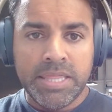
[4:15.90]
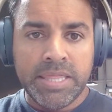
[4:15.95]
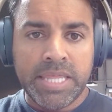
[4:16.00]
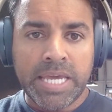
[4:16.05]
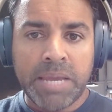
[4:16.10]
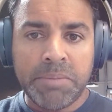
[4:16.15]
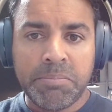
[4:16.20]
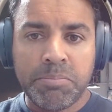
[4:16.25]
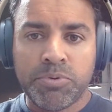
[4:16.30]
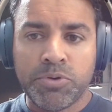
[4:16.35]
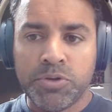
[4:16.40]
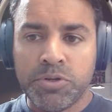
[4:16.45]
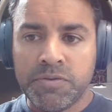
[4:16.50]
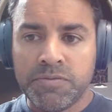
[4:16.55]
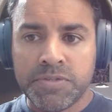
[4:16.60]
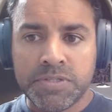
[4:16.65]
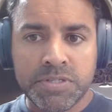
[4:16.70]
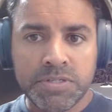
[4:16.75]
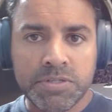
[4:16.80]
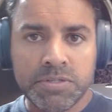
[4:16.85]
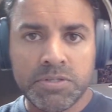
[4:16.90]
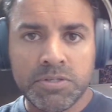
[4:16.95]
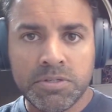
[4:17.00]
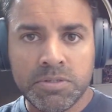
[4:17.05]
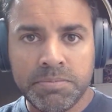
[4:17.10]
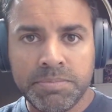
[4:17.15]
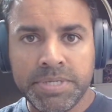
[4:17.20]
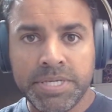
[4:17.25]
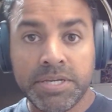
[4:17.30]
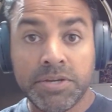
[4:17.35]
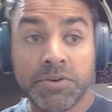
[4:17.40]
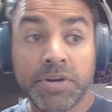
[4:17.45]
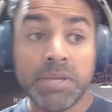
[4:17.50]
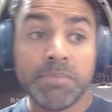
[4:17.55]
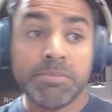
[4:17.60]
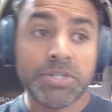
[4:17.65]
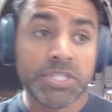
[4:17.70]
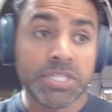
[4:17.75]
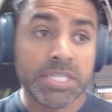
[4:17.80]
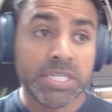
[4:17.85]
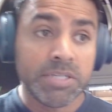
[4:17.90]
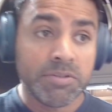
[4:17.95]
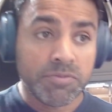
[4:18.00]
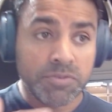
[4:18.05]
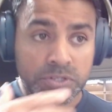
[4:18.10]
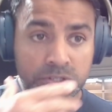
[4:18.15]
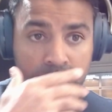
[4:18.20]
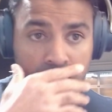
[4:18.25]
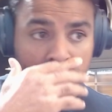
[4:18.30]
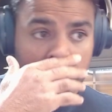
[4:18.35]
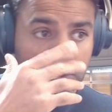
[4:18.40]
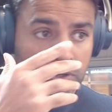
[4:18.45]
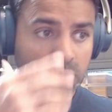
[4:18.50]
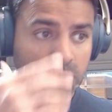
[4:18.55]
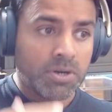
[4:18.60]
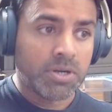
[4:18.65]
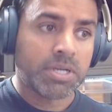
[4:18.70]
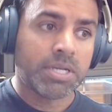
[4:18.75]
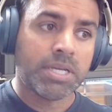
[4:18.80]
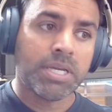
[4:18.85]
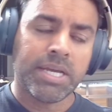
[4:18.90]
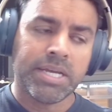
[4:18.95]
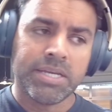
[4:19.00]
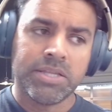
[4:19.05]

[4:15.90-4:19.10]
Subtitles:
that proved to be a great machine for so long.